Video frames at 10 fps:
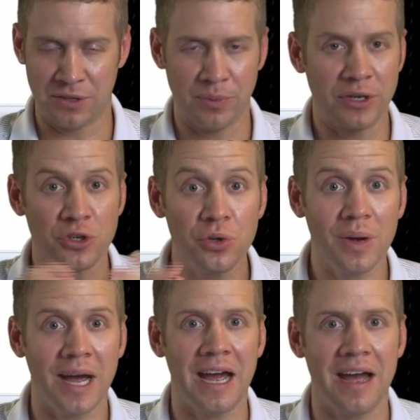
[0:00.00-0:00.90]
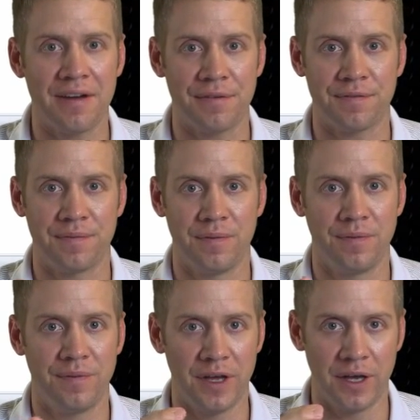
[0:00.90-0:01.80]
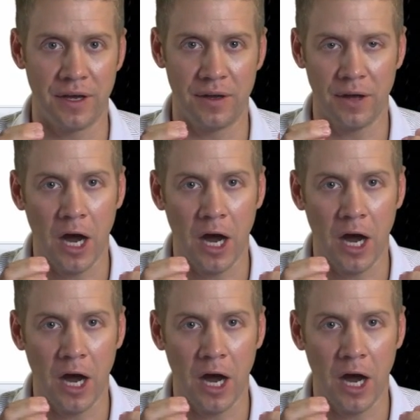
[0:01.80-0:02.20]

So we do have the